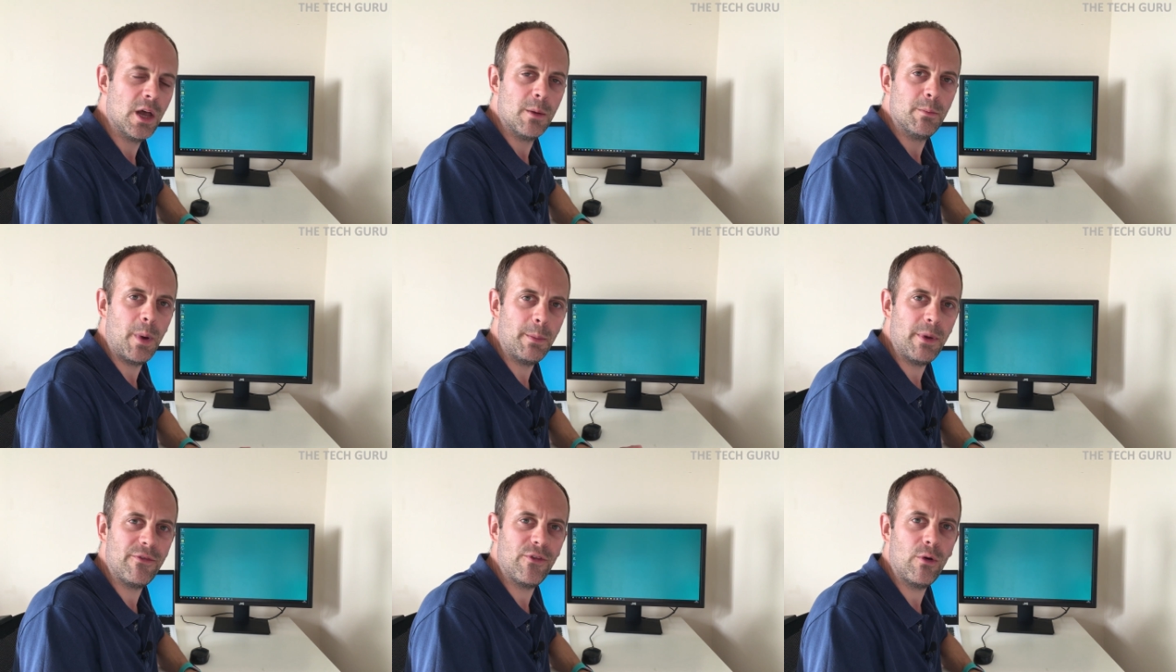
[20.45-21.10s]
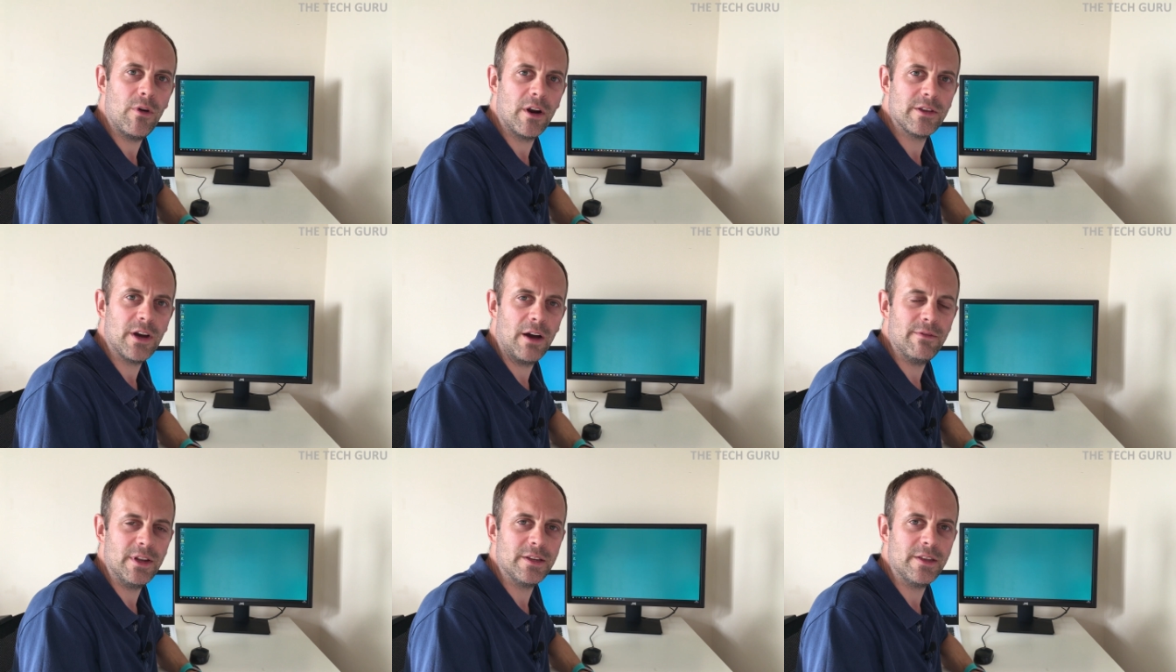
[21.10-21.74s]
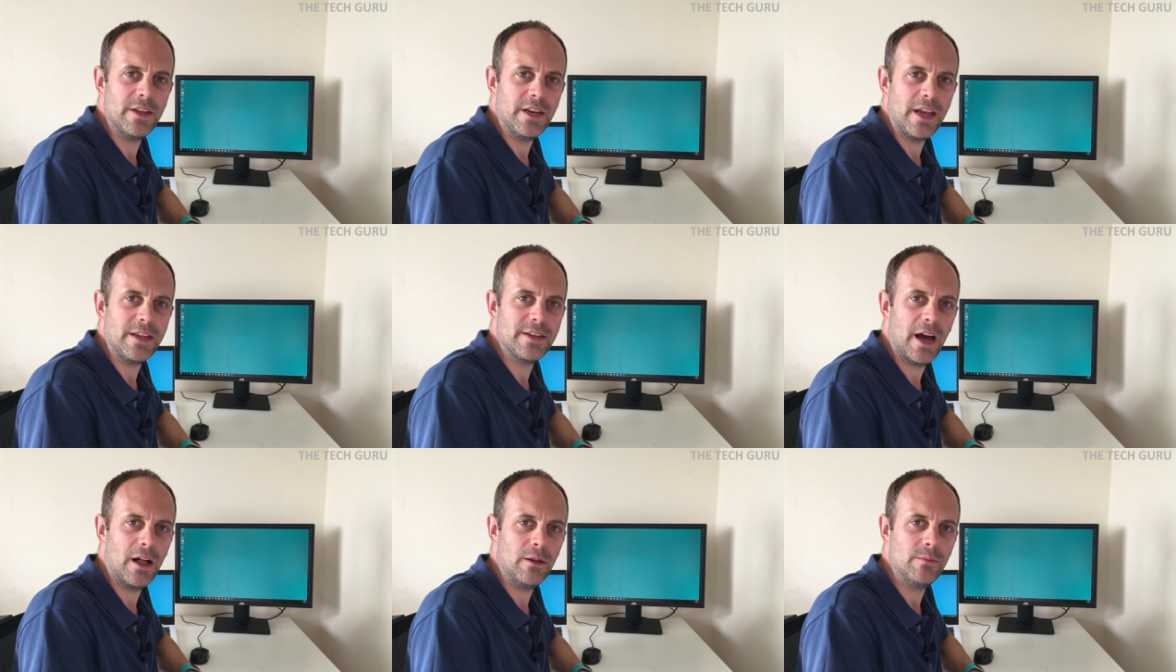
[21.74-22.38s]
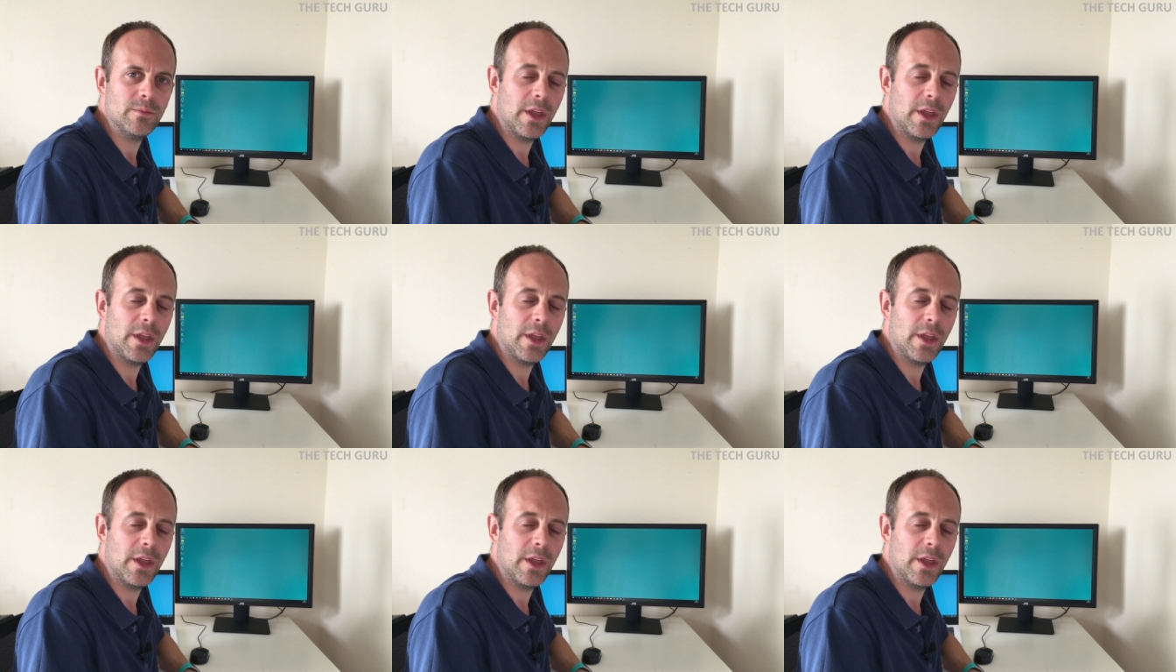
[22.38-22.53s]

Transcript: But before I dive into the detail,